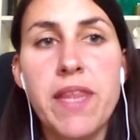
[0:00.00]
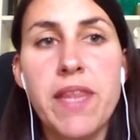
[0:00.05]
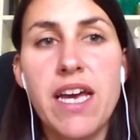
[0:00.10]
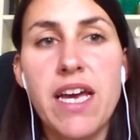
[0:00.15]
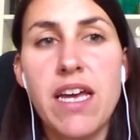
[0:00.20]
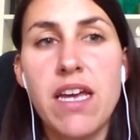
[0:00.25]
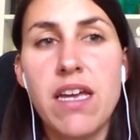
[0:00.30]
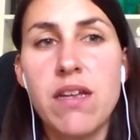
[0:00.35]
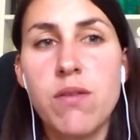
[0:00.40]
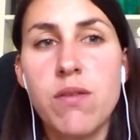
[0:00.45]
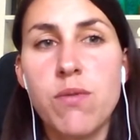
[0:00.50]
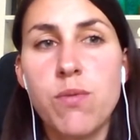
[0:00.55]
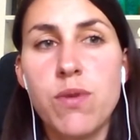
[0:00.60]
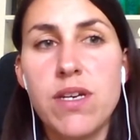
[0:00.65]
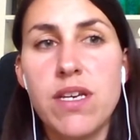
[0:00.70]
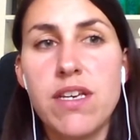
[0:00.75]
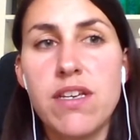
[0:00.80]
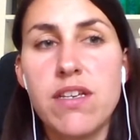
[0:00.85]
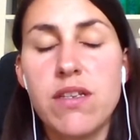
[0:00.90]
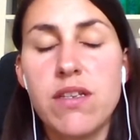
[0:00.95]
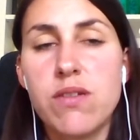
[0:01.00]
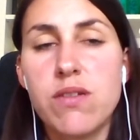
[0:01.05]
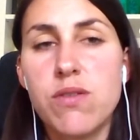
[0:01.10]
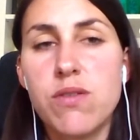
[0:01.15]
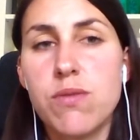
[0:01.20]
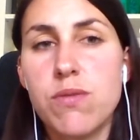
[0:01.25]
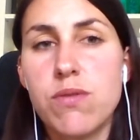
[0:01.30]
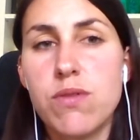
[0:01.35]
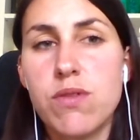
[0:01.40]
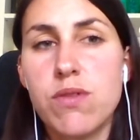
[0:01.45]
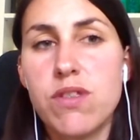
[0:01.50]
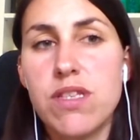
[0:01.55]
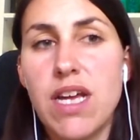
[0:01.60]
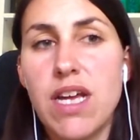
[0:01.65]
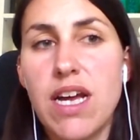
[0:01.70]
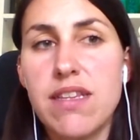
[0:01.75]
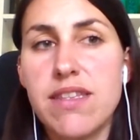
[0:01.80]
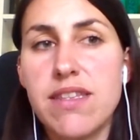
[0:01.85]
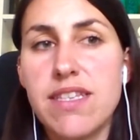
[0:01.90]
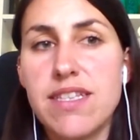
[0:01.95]
and we
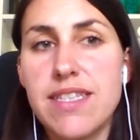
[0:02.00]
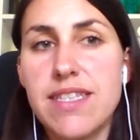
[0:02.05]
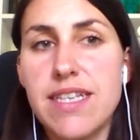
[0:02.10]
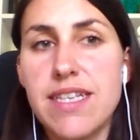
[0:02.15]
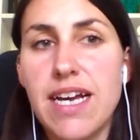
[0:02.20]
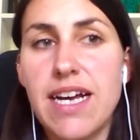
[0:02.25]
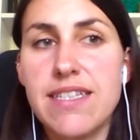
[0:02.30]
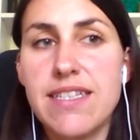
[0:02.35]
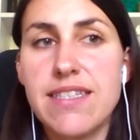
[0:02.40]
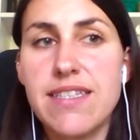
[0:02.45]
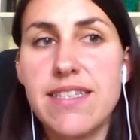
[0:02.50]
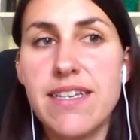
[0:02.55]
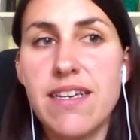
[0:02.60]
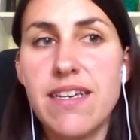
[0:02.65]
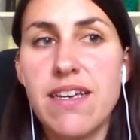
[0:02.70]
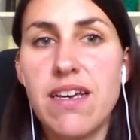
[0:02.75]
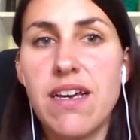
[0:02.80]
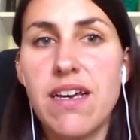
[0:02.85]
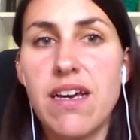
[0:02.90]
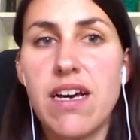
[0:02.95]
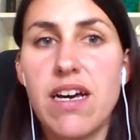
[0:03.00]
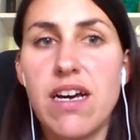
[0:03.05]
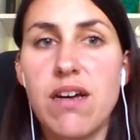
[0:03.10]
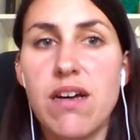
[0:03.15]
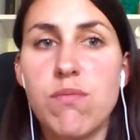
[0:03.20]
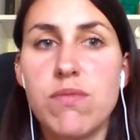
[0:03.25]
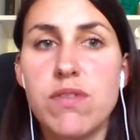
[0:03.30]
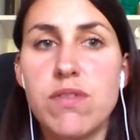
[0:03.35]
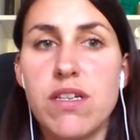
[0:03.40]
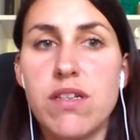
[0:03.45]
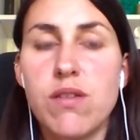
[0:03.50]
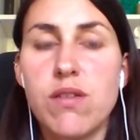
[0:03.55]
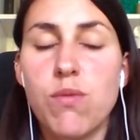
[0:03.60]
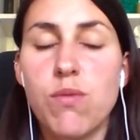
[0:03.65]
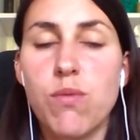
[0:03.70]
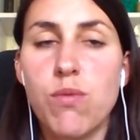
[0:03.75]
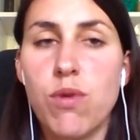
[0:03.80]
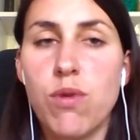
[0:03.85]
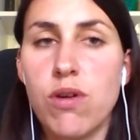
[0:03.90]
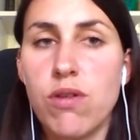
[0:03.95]
start discussing that
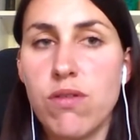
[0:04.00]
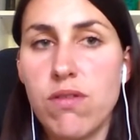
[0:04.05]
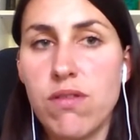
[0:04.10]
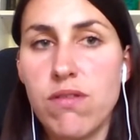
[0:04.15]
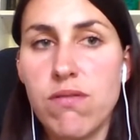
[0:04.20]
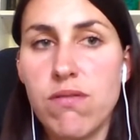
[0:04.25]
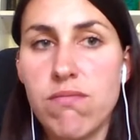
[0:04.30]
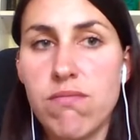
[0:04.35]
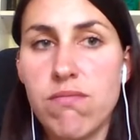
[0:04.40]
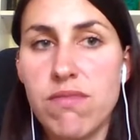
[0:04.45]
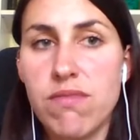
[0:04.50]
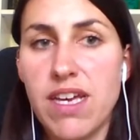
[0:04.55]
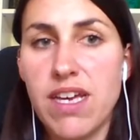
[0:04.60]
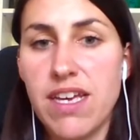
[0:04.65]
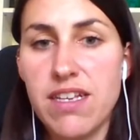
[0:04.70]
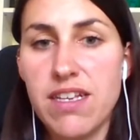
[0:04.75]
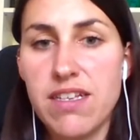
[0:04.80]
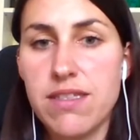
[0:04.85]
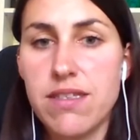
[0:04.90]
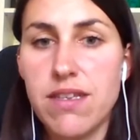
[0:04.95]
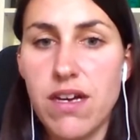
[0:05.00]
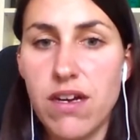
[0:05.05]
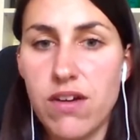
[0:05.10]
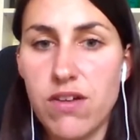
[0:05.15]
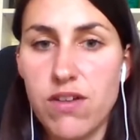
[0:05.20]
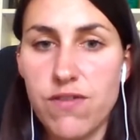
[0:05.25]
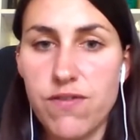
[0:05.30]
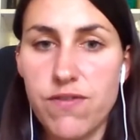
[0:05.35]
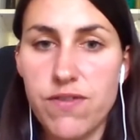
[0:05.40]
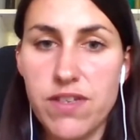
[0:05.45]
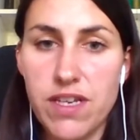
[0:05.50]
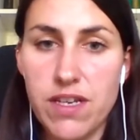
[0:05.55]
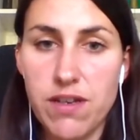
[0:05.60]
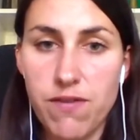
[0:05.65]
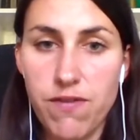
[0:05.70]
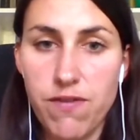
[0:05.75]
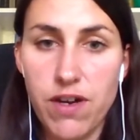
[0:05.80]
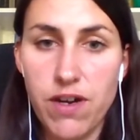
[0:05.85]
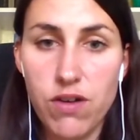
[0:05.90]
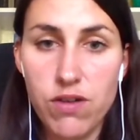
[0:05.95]
one case out of
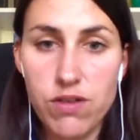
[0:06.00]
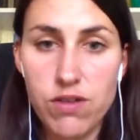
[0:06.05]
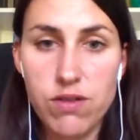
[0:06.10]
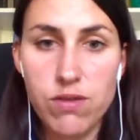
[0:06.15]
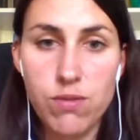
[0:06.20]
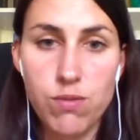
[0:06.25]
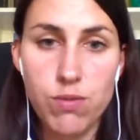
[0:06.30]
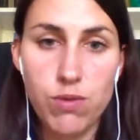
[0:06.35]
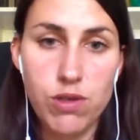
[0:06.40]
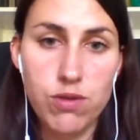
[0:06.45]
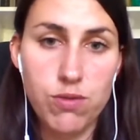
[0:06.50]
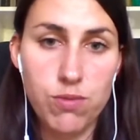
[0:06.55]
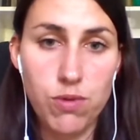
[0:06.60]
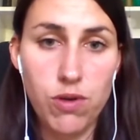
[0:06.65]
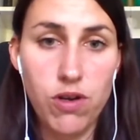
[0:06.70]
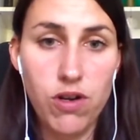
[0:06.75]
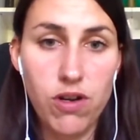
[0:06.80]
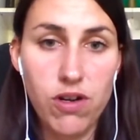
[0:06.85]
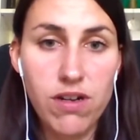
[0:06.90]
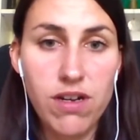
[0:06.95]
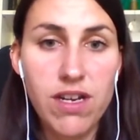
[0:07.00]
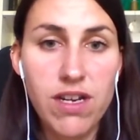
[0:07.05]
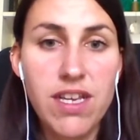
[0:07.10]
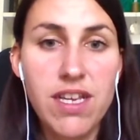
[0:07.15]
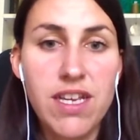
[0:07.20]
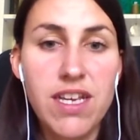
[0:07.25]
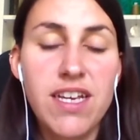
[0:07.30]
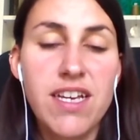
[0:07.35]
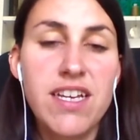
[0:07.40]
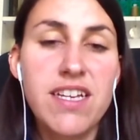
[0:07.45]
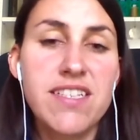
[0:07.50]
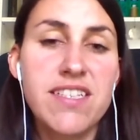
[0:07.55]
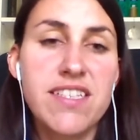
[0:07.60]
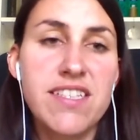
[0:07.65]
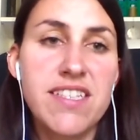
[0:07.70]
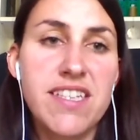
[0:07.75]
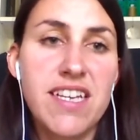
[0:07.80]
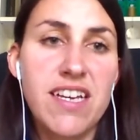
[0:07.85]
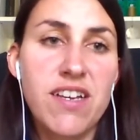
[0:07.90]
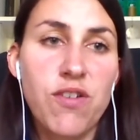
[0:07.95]
10,000 was wrong,
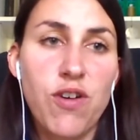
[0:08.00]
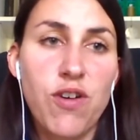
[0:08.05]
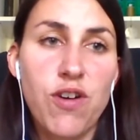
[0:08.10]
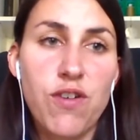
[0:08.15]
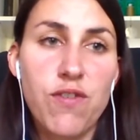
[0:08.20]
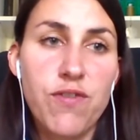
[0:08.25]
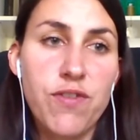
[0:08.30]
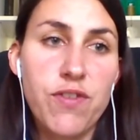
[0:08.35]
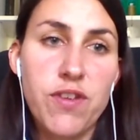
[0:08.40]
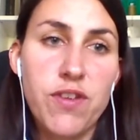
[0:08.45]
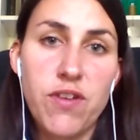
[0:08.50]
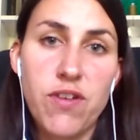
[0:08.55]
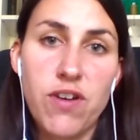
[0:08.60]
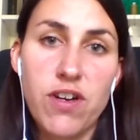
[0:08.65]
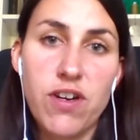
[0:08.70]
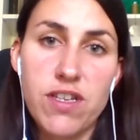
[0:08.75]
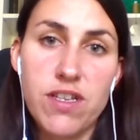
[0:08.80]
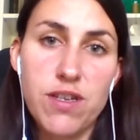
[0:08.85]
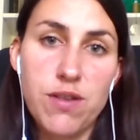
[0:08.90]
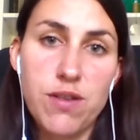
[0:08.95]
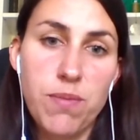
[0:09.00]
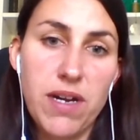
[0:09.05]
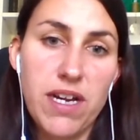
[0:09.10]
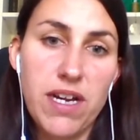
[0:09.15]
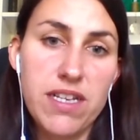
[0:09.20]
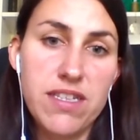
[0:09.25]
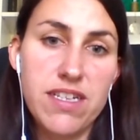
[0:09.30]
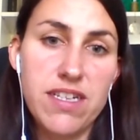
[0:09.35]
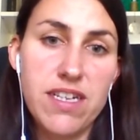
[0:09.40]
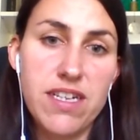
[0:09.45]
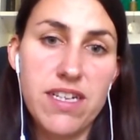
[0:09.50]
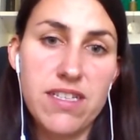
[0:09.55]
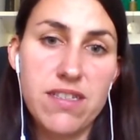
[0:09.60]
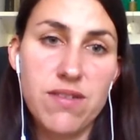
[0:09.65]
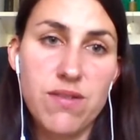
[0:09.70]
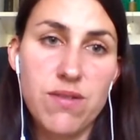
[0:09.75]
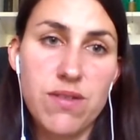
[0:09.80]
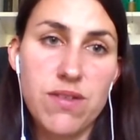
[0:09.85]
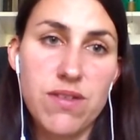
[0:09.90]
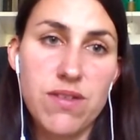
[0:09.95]
then often the audited party
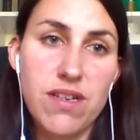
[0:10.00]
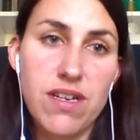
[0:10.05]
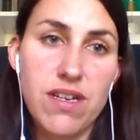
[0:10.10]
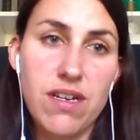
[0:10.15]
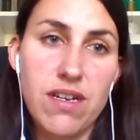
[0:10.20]
doesn't,